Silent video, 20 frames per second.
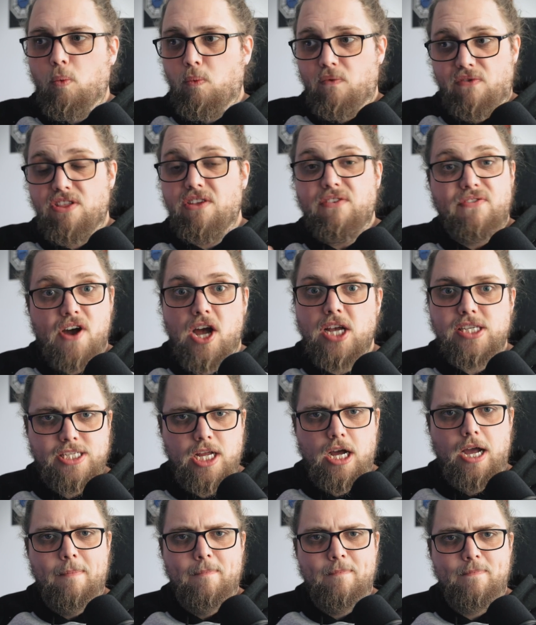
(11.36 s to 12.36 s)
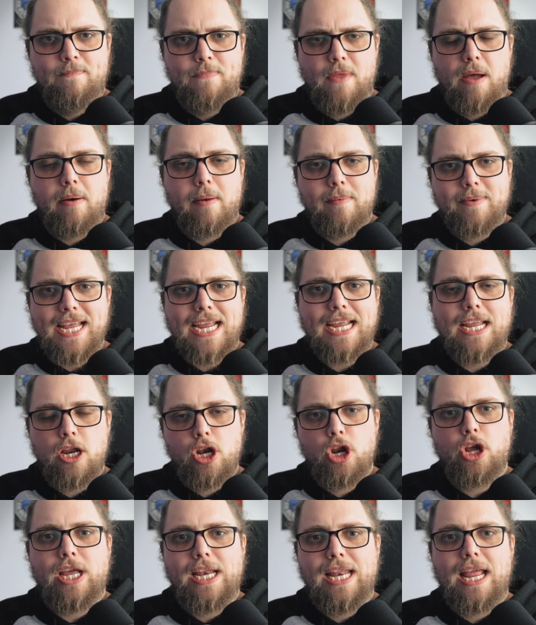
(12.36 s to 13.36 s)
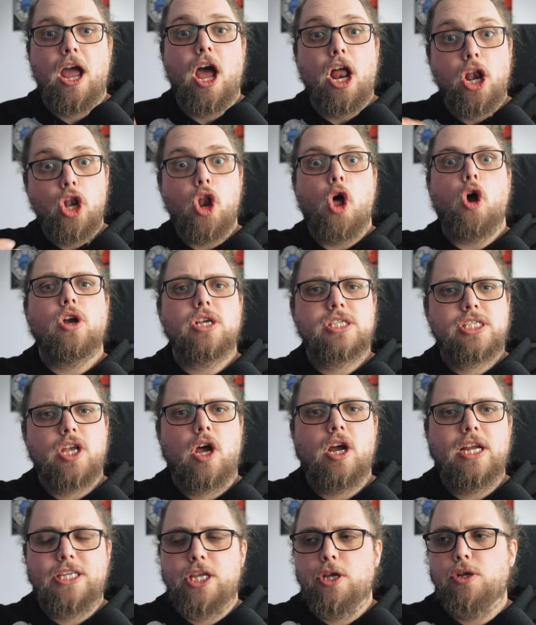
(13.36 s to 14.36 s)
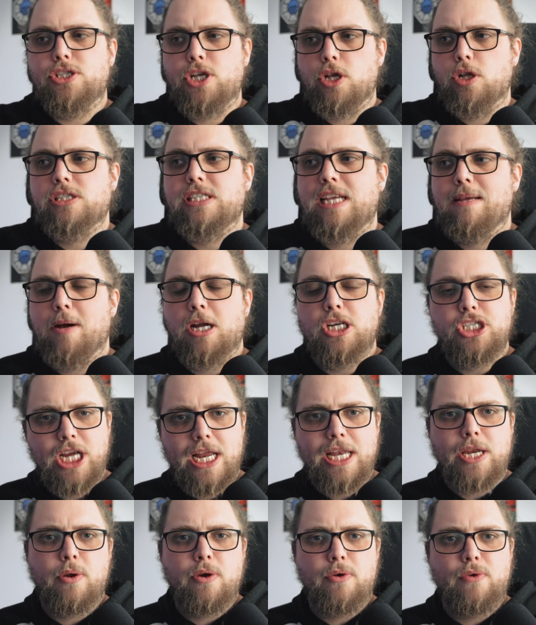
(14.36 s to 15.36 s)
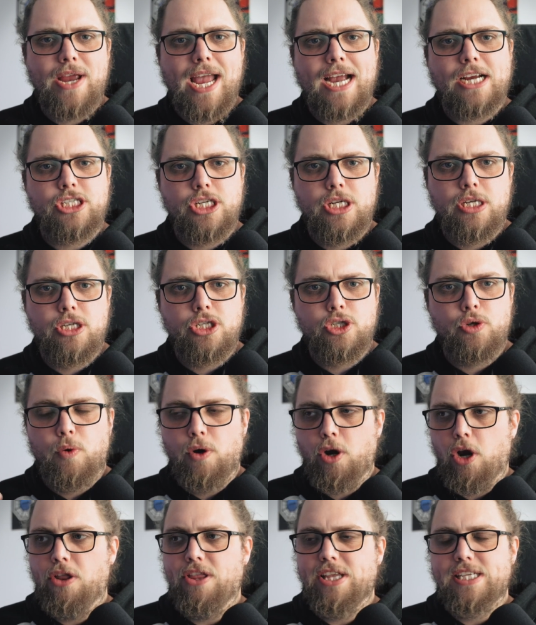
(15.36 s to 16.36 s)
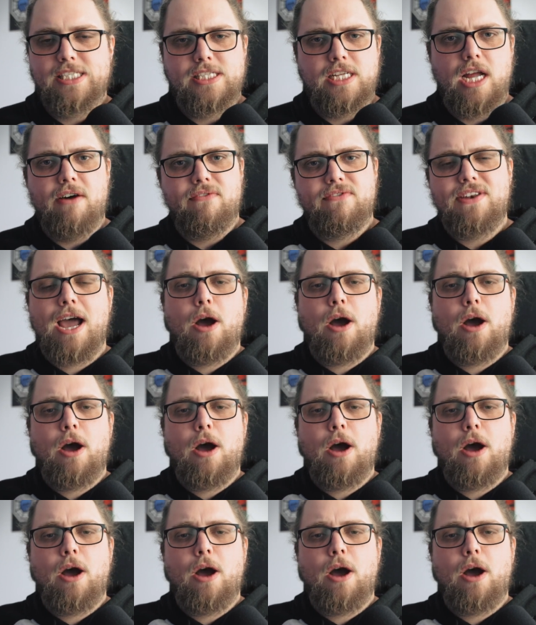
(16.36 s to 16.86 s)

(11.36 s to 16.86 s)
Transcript: for the first time. I'm going to be taking a look at it alongside you, so you'll see my genuine reaction to a lot of this stuff.